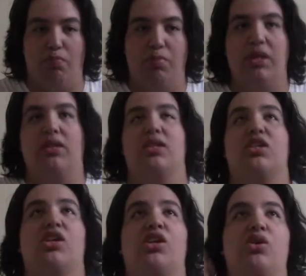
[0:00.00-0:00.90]
being this
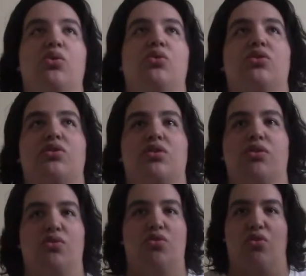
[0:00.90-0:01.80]
huge,
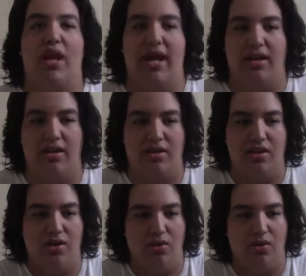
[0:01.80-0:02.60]
grand,